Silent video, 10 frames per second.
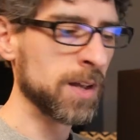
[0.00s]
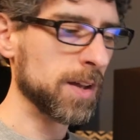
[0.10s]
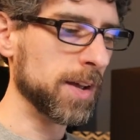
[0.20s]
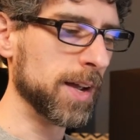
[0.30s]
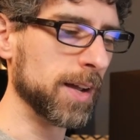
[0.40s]

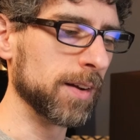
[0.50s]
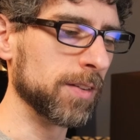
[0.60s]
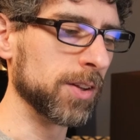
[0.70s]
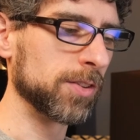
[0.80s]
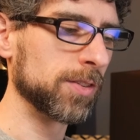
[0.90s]

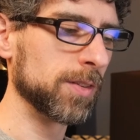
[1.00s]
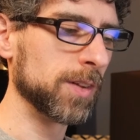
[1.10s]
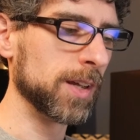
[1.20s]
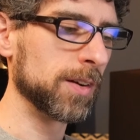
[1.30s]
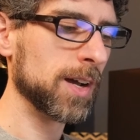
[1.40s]
And
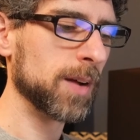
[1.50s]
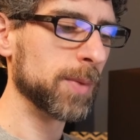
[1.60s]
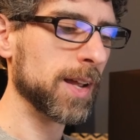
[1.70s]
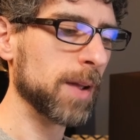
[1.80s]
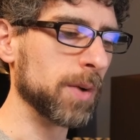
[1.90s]
it kind of
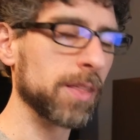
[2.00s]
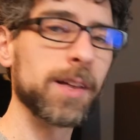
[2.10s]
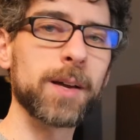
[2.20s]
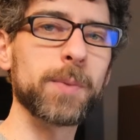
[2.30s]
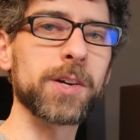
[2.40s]
became a
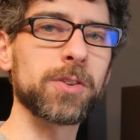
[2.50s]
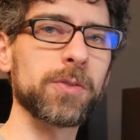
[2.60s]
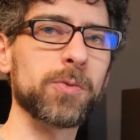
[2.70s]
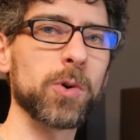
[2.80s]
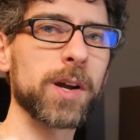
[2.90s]
thing because the
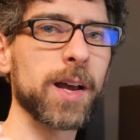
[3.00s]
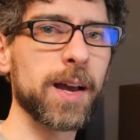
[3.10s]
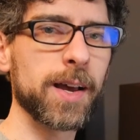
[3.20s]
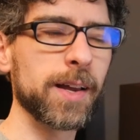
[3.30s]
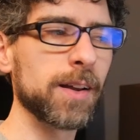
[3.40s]
fork
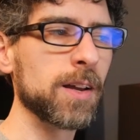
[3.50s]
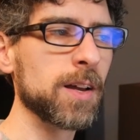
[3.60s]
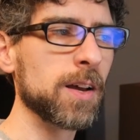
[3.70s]
had,